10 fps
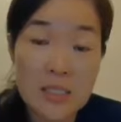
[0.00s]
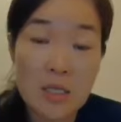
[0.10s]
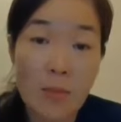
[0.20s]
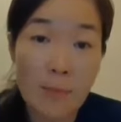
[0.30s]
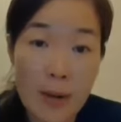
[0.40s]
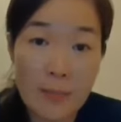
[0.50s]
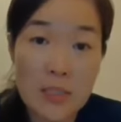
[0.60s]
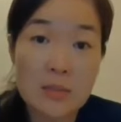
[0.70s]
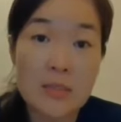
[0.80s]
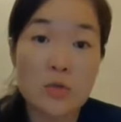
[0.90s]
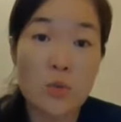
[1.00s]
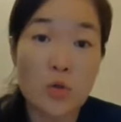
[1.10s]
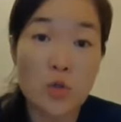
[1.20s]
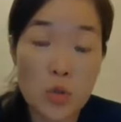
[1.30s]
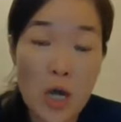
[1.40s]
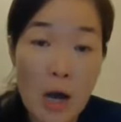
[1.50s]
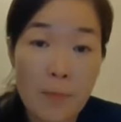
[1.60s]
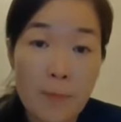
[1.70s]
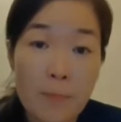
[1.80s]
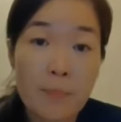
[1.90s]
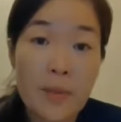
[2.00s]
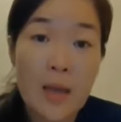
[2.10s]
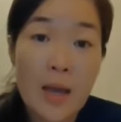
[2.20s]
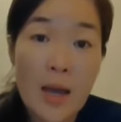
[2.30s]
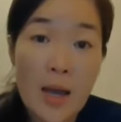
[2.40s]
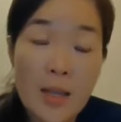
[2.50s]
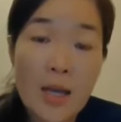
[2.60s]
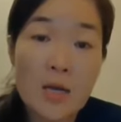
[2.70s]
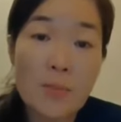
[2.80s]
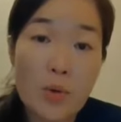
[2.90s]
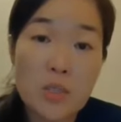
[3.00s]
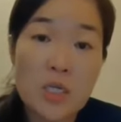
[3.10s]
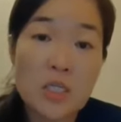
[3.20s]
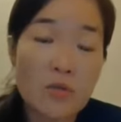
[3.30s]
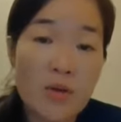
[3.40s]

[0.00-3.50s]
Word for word: your blood lipids will shoot up. And then the process of